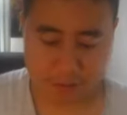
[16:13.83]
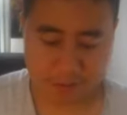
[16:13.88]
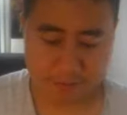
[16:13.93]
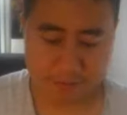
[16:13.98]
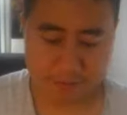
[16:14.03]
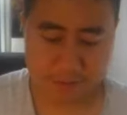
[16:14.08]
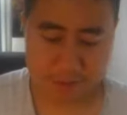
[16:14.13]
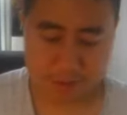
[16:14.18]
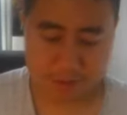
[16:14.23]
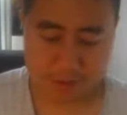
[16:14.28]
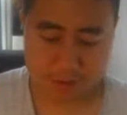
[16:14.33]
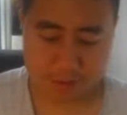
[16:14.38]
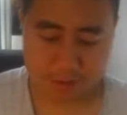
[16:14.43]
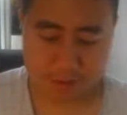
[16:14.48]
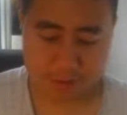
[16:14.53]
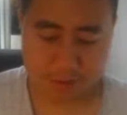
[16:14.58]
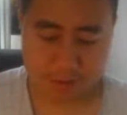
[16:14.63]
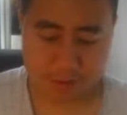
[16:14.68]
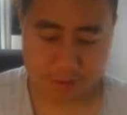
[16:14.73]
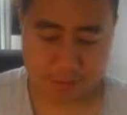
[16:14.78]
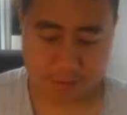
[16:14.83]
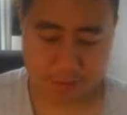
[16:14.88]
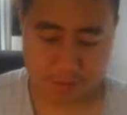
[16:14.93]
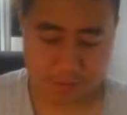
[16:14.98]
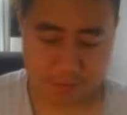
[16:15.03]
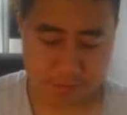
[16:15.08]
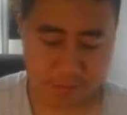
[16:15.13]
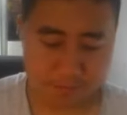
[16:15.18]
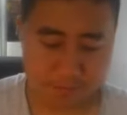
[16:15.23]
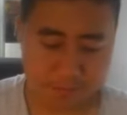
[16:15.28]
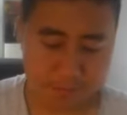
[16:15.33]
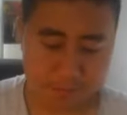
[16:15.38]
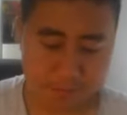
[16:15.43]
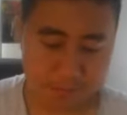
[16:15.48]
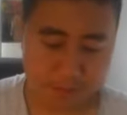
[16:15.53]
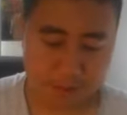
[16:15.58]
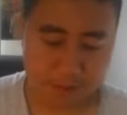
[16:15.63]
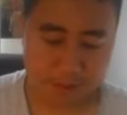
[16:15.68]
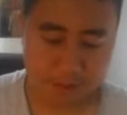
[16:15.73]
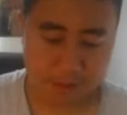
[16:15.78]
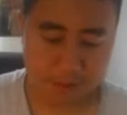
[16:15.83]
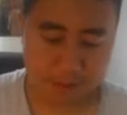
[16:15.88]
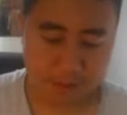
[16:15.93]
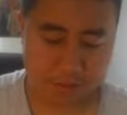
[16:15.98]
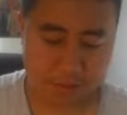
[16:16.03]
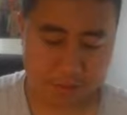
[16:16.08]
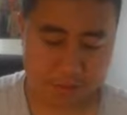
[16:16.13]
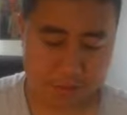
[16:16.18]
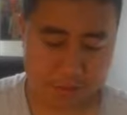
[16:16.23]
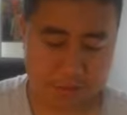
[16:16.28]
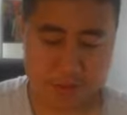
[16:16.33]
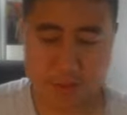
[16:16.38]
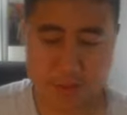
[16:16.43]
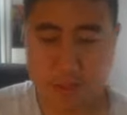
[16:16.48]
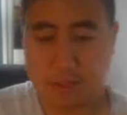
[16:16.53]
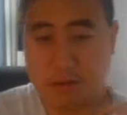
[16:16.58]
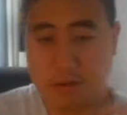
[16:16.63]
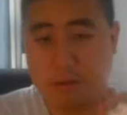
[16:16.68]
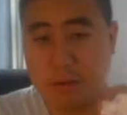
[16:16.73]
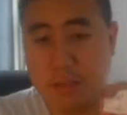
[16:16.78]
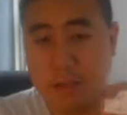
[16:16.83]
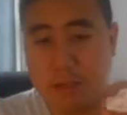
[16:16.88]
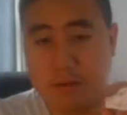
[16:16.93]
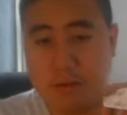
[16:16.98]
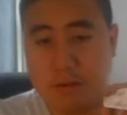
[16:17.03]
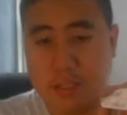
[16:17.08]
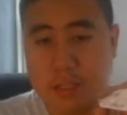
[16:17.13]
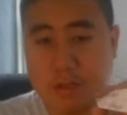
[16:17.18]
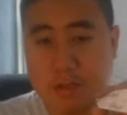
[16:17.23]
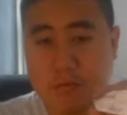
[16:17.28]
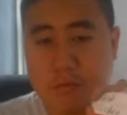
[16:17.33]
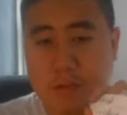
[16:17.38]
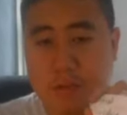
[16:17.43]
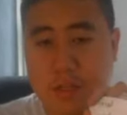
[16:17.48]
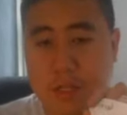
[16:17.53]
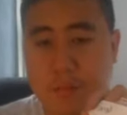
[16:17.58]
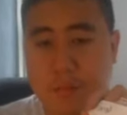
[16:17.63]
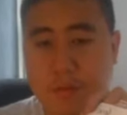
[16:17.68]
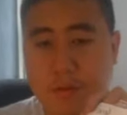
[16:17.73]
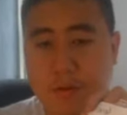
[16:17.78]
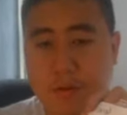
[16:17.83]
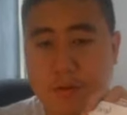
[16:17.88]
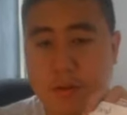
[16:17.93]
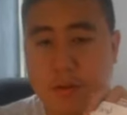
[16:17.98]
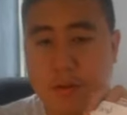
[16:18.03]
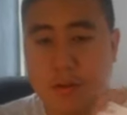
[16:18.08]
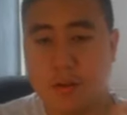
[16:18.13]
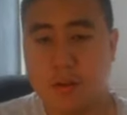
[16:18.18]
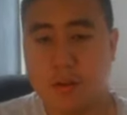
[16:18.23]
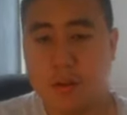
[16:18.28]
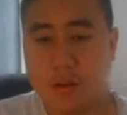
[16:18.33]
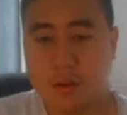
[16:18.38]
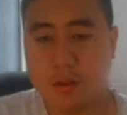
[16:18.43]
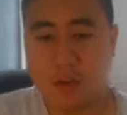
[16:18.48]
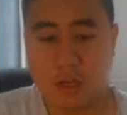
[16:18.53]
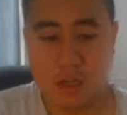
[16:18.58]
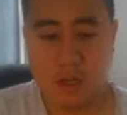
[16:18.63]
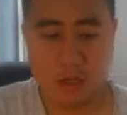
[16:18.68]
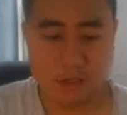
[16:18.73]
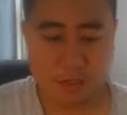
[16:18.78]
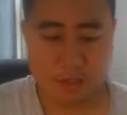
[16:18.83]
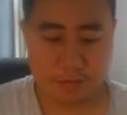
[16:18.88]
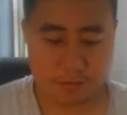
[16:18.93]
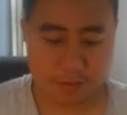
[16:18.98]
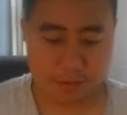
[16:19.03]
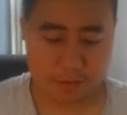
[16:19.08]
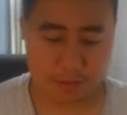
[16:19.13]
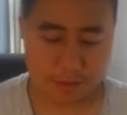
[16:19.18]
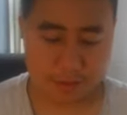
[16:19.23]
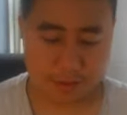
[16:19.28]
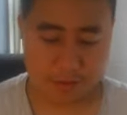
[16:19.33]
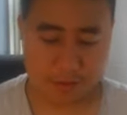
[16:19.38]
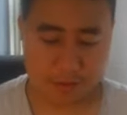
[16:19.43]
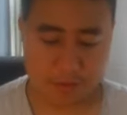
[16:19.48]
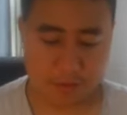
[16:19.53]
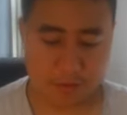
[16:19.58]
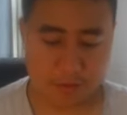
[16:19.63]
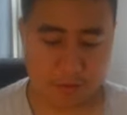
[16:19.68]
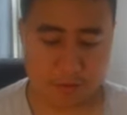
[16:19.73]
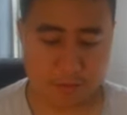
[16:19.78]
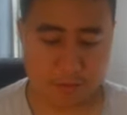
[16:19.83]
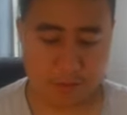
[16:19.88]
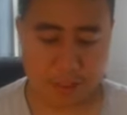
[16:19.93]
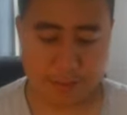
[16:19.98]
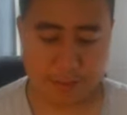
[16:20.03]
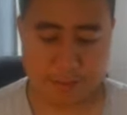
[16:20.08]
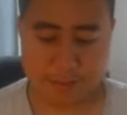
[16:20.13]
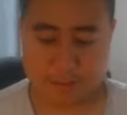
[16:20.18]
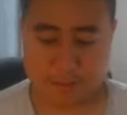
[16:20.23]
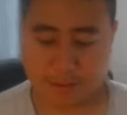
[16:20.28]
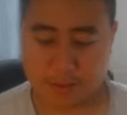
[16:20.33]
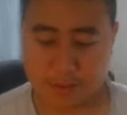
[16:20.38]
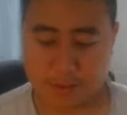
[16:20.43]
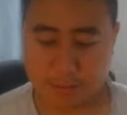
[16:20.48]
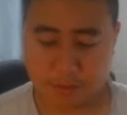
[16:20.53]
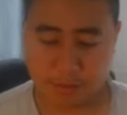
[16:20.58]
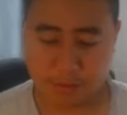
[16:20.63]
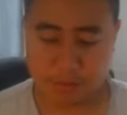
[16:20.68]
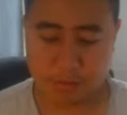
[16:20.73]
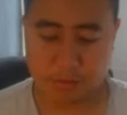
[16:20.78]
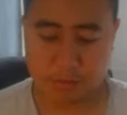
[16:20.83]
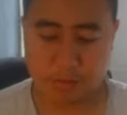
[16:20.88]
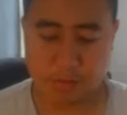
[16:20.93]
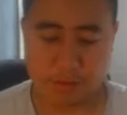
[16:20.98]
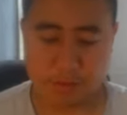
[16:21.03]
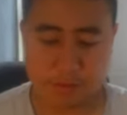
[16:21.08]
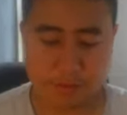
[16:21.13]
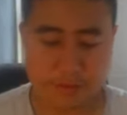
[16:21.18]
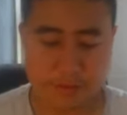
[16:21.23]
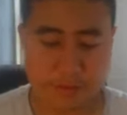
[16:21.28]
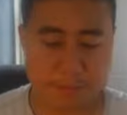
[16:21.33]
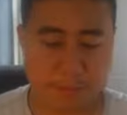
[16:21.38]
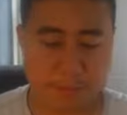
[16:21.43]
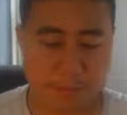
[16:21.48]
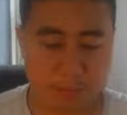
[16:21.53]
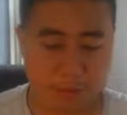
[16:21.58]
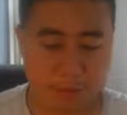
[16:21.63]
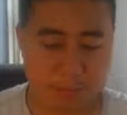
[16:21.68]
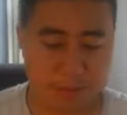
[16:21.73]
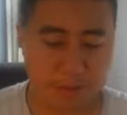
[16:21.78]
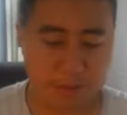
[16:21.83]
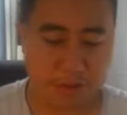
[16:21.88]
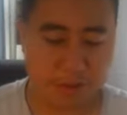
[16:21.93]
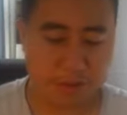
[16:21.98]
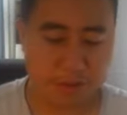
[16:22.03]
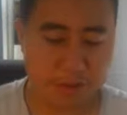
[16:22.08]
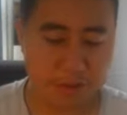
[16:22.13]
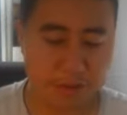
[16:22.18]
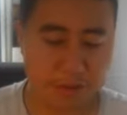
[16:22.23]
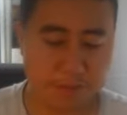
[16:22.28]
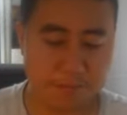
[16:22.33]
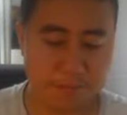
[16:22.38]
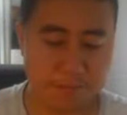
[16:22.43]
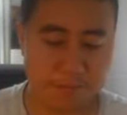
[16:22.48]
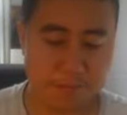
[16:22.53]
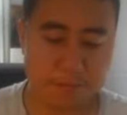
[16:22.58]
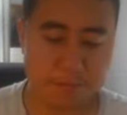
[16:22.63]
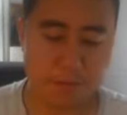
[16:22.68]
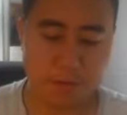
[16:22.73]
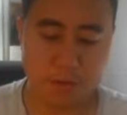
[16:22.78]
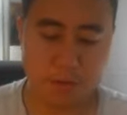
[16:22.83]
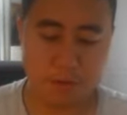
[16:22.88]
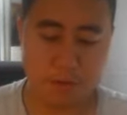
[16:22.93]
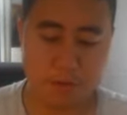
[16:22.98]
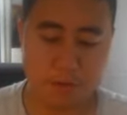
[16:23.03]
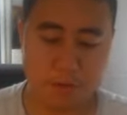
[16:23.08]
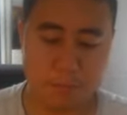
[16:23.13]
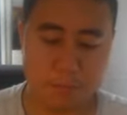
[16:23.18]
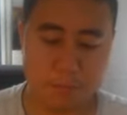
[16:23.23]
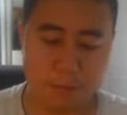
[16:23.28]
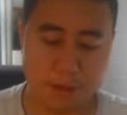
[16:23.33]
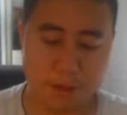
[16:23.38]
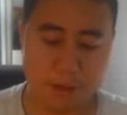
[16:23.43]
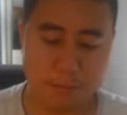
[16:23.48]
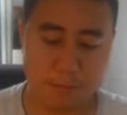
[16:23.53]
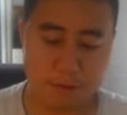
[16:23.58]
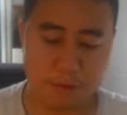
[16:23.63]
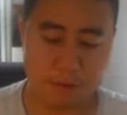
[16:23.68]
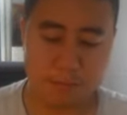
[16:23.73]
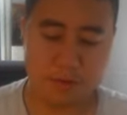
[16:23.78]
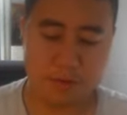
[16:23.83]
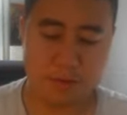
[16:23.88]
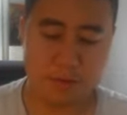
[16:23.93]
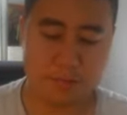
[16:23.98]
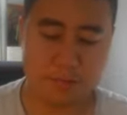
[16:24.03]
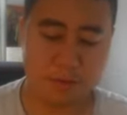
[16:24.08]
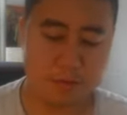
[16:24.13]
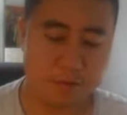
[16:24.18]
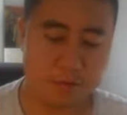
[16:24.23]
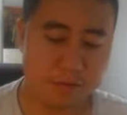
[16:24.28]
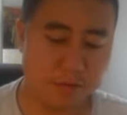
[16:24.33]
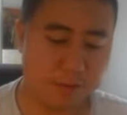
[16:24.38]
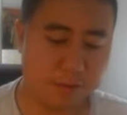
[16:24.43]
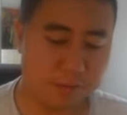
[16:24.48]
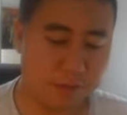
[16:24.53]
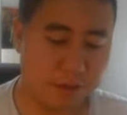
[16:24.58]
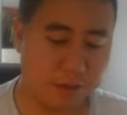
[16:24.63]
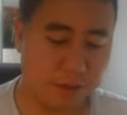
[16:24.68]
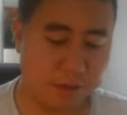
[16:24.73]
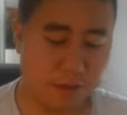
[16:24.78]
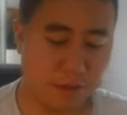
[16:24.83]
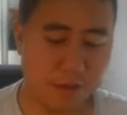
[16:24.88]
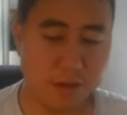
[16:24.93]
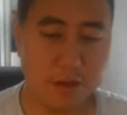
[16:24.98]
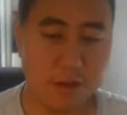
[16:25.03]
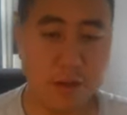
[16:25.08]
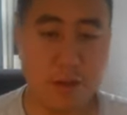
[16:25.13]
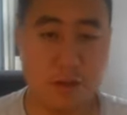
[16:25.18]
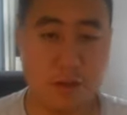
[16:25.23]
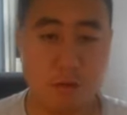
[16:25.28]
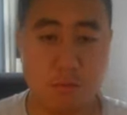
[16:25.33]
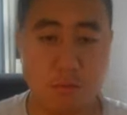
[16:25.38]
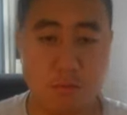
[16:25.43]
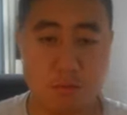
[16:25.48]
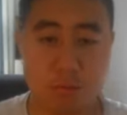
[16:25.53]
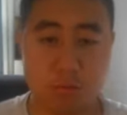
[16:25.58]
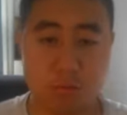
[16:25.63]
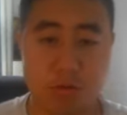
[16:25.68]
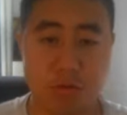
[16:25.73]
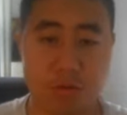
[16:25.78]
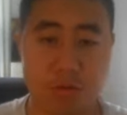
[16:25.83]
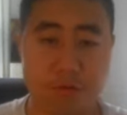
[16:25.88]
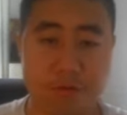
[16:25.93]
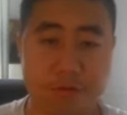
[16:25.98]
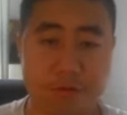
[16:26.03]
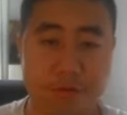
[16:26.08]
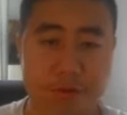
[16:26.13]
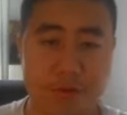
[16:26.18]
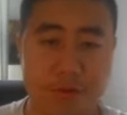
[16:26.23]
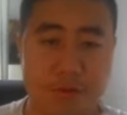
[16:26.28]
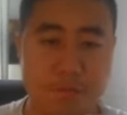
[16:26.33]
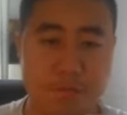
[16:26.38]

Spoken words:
forms. Luckily enough, we don't have to handle like something tiny like fish in general. And that's what they say, great crested grebe. It's interesting, the grebes in this one are all in the summer plumage,